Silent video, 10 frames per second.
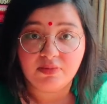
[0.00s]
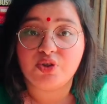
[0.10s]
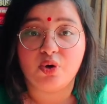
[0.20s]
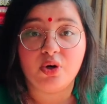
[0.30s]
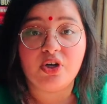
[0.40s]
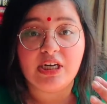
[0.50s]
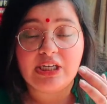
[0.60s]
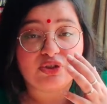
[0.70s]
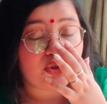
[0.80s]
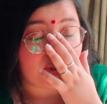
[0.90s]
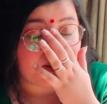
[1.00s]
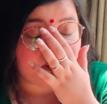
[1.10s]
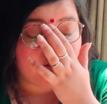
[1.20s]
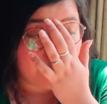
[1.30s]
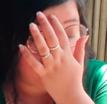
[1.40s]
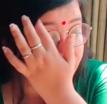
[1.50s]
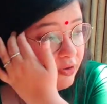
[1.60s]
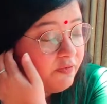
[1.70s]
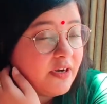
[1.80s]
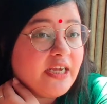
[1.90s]
showed relationships very
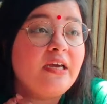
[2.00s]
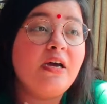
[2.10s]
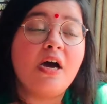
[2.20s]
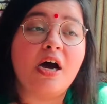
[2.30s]
beautifully.